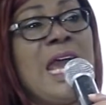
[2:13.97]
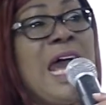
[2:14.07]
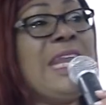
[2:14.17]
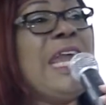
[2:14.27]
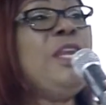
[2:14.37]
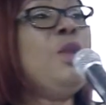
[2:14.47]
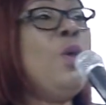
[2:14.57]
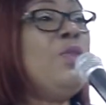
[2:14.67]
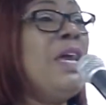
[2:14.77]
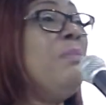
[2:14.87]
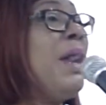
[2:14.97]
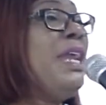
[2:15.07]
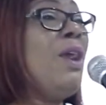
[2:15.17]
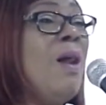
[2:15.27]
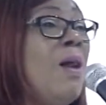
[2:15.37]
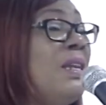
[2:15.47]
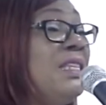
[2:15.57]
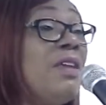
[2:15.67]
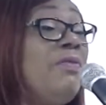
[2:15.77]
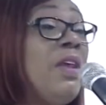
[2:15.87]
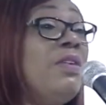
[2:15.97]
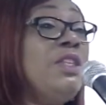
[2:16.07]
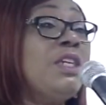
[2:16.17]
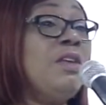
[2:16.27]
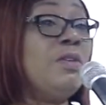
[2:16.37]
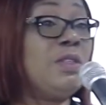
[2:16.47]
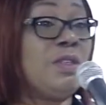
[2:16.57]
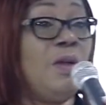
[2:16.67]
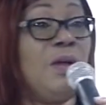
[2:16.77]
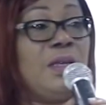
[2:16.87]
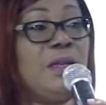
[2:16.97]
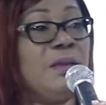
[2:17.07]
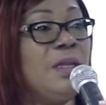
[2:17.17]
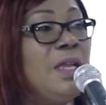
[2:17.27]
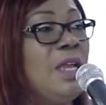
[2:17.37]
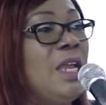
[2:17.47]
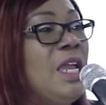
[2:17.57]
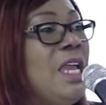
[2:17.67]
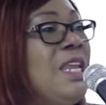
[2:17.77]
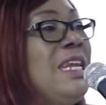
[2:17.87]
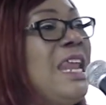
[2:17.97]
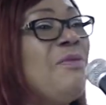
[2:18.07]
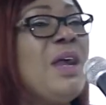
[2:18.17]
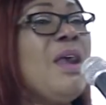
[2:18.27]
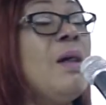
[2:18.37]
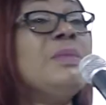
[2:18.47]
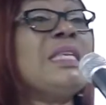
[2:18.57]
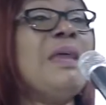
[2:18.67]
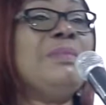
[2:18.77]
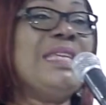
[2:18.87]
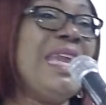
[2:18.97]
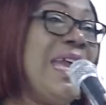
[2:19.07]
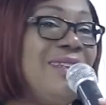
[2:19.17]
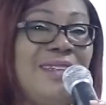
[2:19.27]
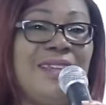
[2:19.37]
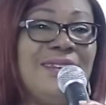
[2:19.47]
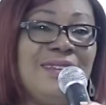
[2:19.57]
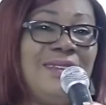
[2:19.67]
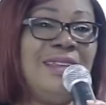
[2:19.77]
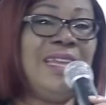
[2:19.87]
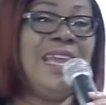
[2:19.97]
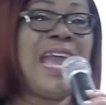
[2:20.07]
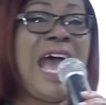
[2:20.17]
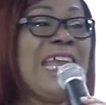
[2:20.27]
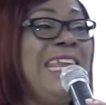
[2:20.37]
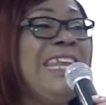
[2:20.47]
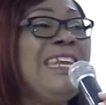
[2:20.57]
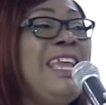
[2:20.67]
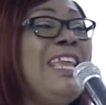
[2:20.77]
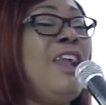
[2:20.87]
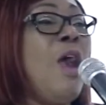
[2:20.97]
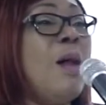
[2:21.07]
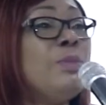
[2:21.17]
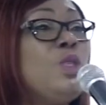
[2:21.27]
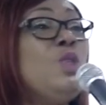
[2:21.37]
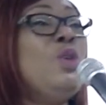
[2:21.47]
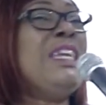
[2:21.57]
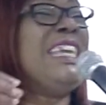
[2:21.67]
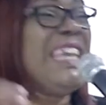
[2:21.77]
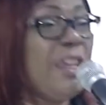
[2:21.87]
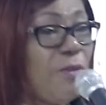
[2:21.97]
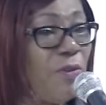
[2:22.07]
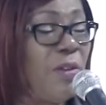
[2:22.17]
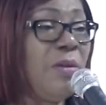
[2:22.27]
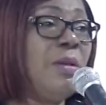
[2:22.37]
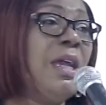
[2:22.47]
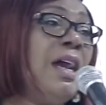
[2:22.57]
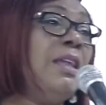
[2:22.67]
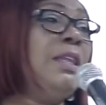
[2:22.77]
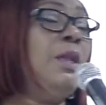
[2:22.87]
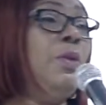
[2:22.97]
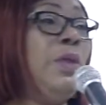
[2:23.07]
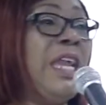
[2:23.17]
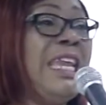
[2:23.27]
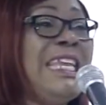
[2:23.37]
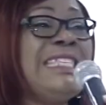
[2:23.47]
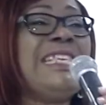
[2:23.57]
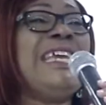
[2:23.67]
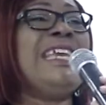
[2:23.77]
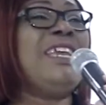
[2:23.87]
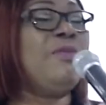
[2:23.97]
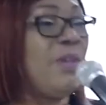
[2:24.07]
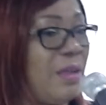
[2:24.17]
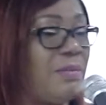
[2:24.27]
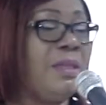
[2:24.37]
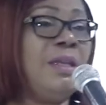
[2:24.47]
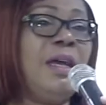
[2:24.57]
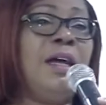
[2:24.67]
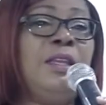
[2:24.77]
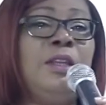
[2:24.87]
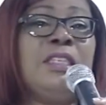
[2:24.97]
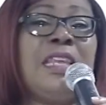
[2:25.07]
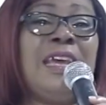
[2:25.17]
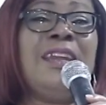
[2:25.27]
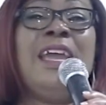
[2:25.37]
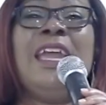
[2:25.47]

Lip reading: And I know that my God is a very generous God. He never comes empty-handed. And he comes to give. Hallelujah. He's a giver. Hallelujah. He said that